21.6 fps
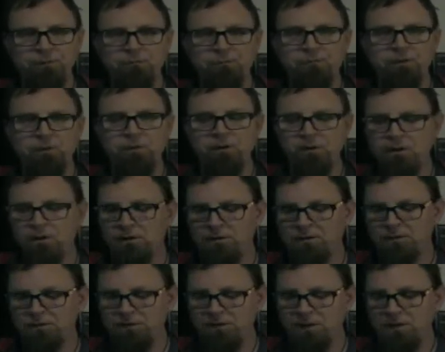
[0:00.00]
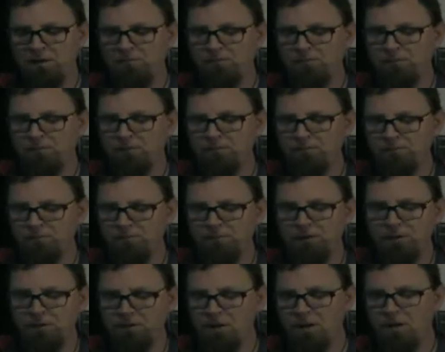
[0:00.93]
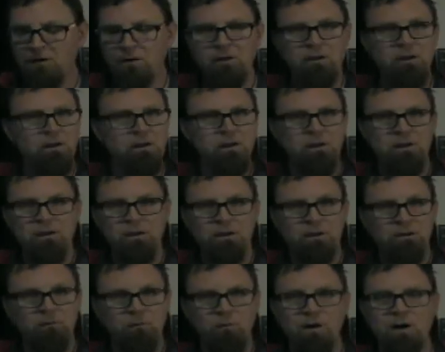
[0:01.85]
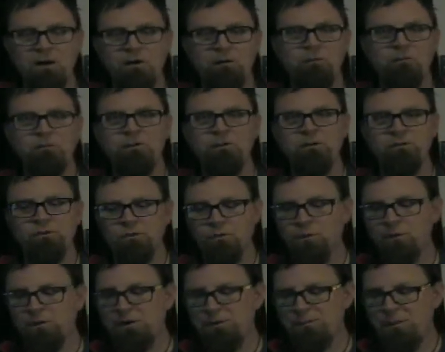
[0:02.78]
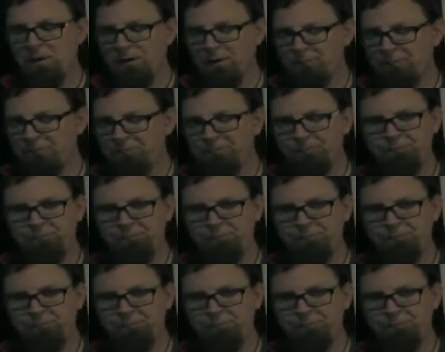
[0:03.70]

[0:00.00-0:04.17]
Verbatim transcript: figured out safe and figured out. Wow, what a story! But